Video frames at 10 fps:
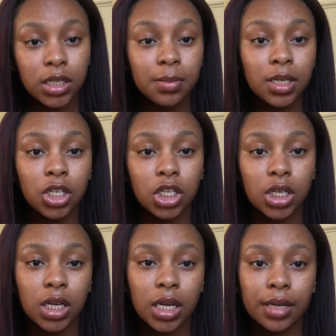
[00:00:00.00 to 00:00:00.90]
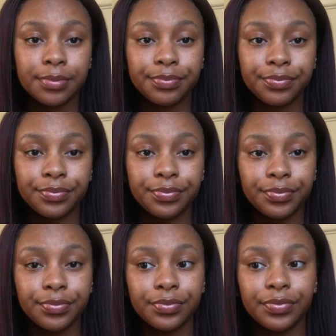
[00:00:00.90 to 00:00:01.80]
deep conditioning it.
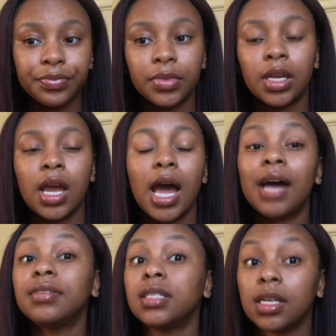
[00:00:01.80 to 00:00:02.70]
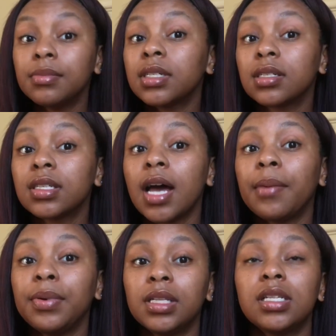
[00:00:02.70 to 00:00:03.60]
I've steamed this. I
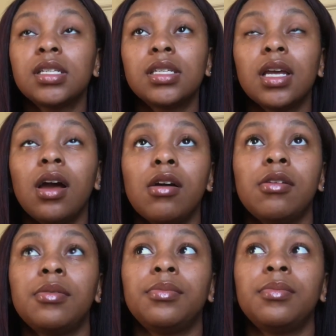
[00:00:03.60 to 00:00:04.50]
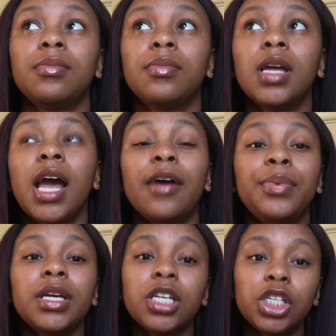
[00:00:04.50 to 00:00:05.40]
put this, I
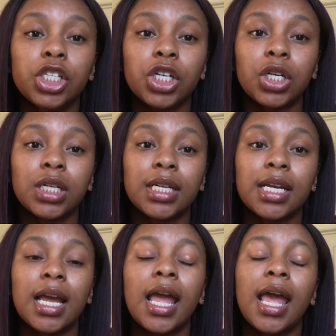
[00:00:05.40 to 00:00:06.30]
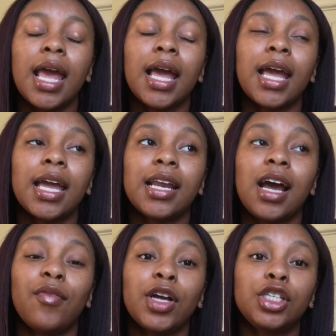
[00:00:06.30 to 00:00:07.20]
put conditioner on it, and
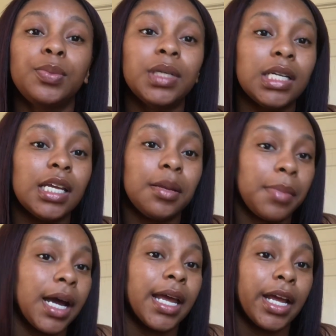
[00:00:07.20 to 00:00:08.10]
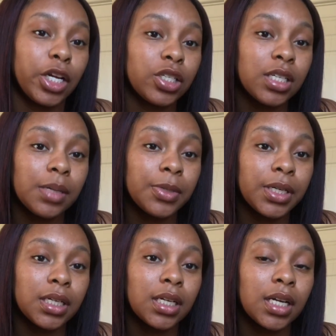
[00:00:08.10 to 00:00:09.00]
I've actually put it in my hair
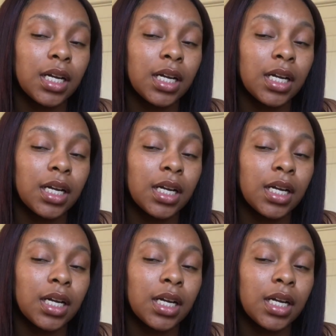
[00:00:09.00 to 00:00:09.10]
steamer